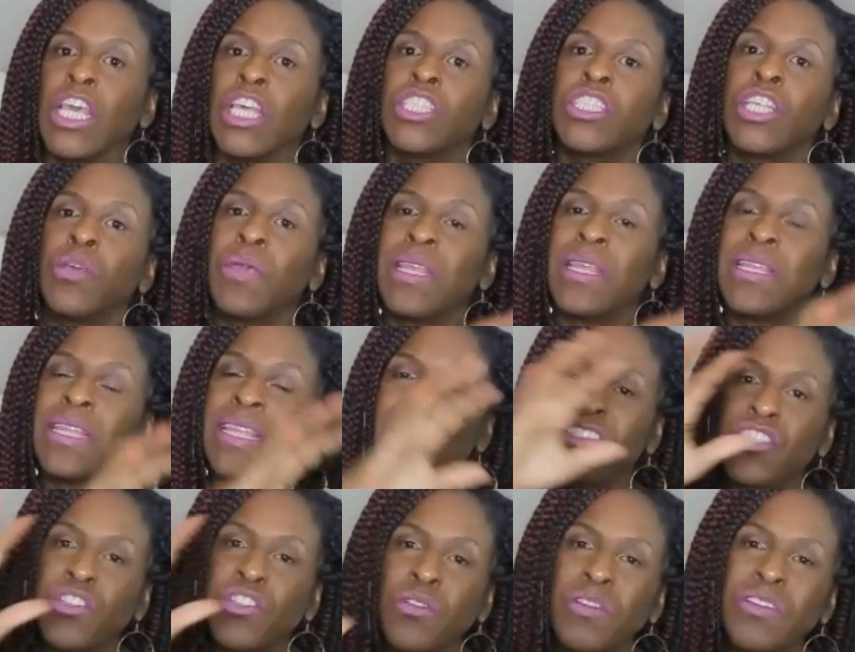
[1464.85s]
So,
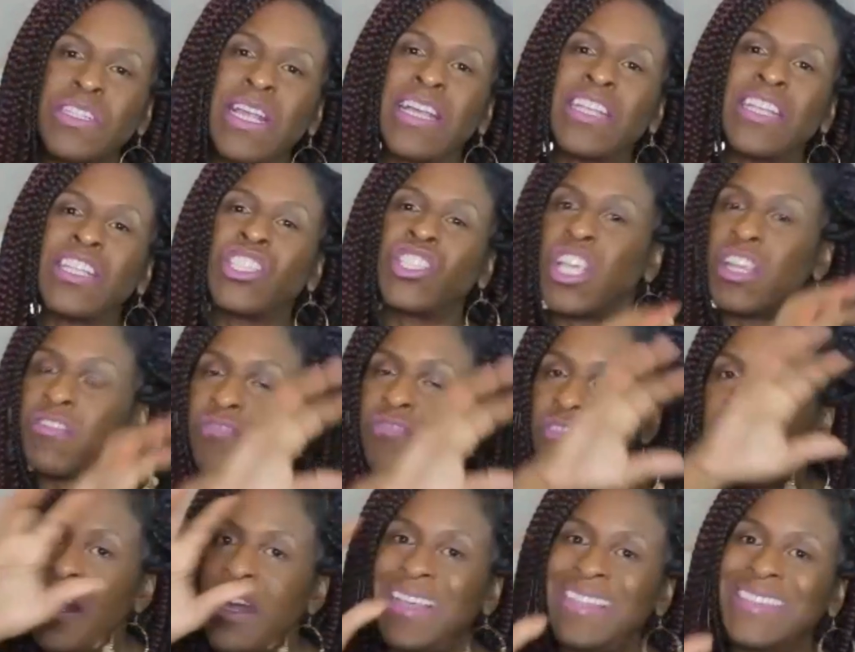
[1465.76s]
in sort of that
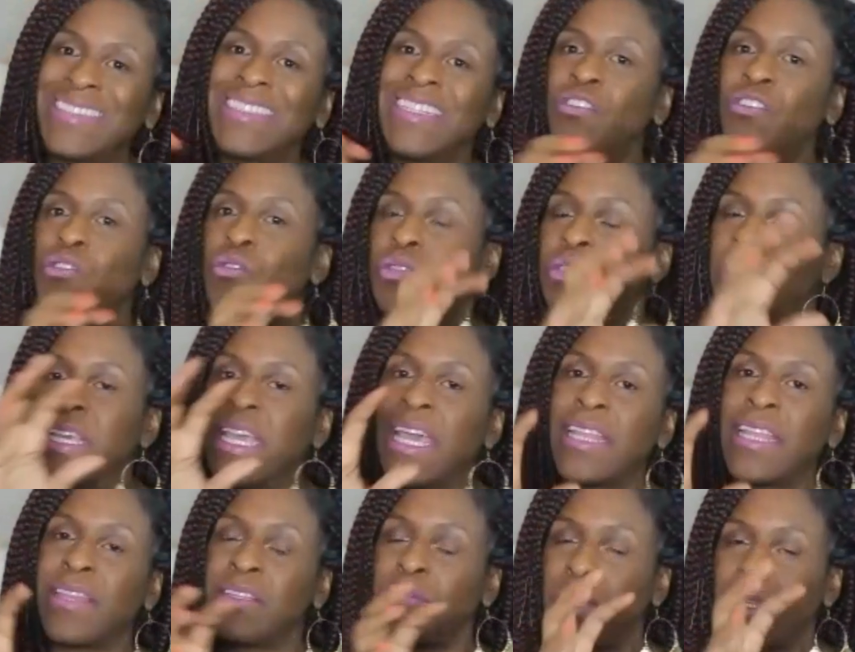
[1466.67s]
generalizing it all
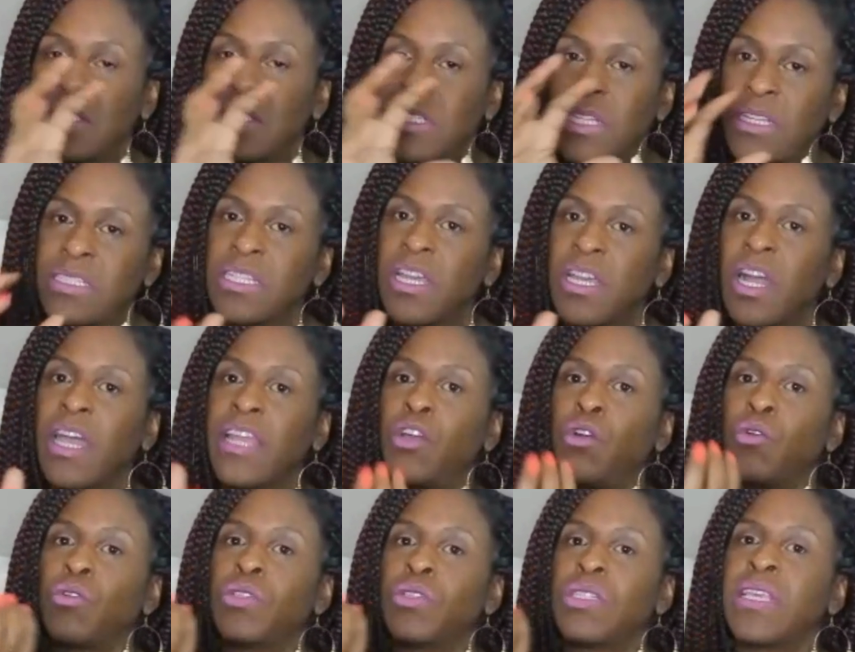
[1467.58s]
together and tying
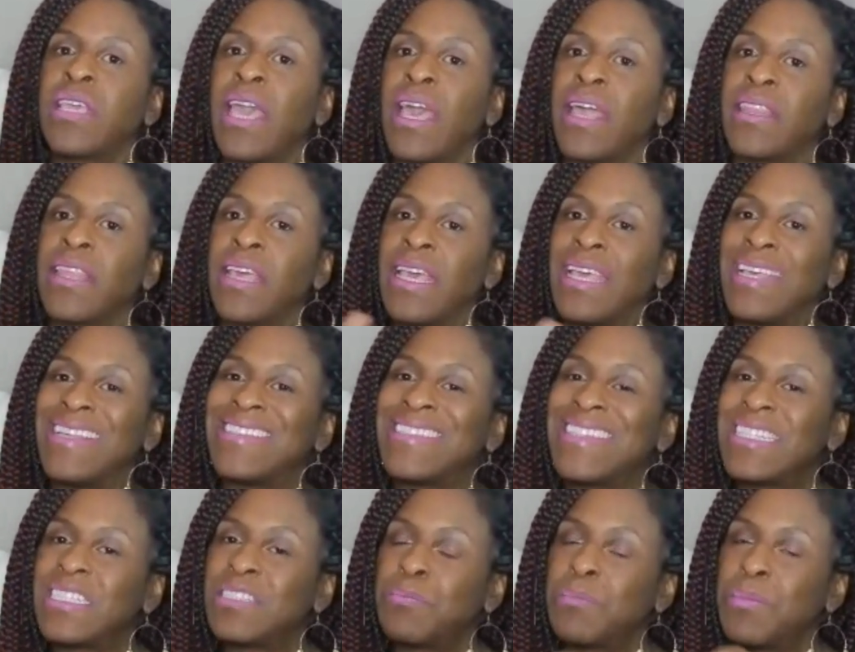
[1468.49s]
it all together, is
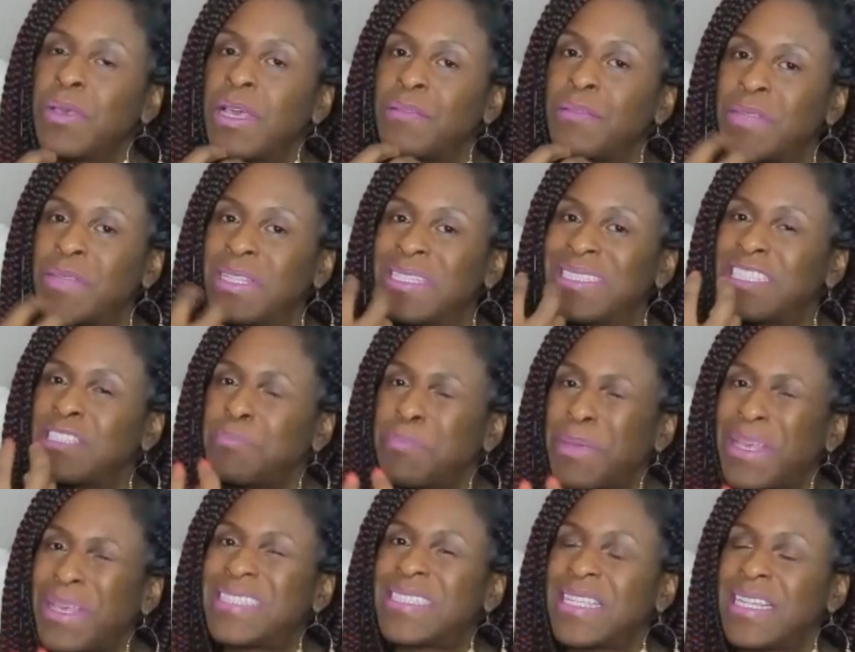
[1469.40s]
this
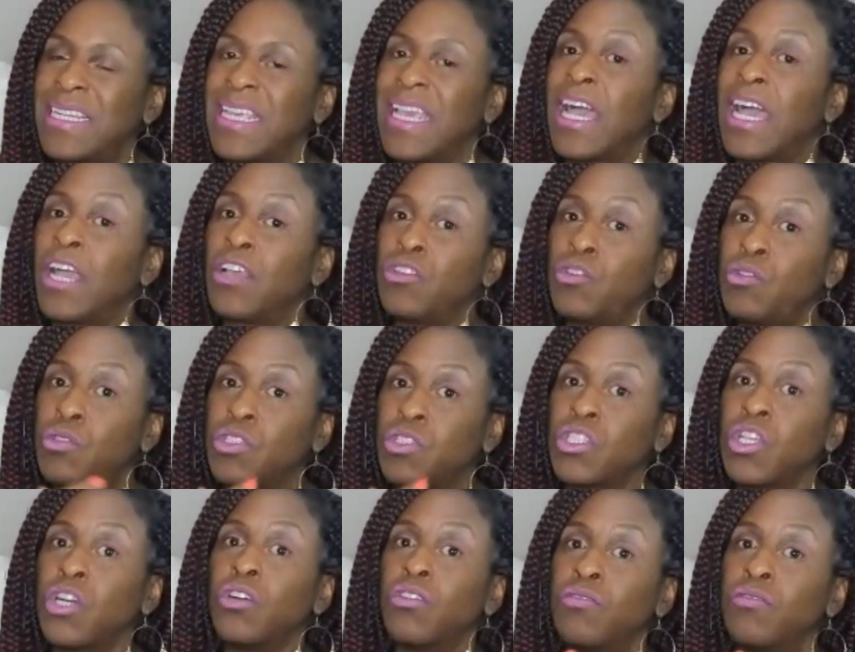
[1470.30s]
basically how you
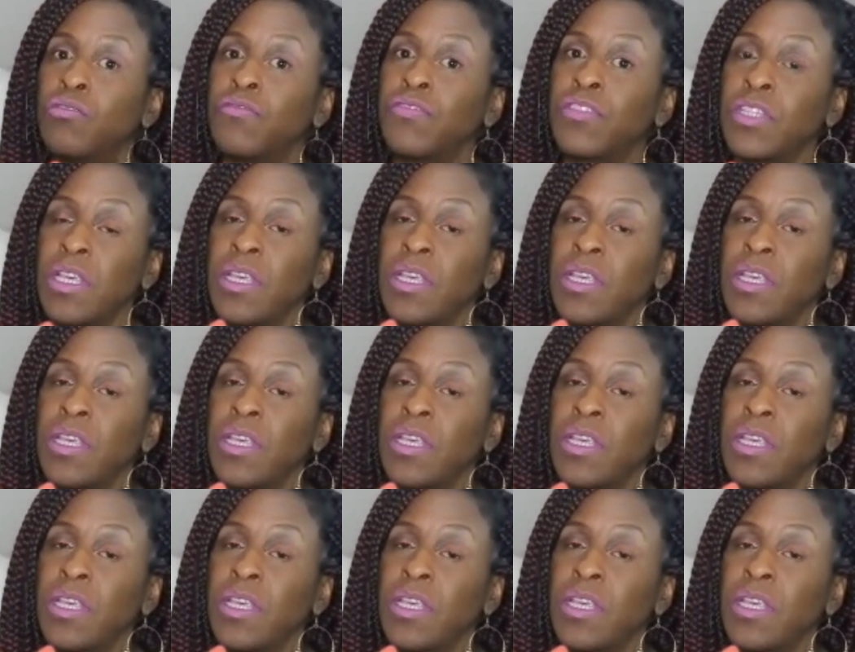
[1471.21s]
solved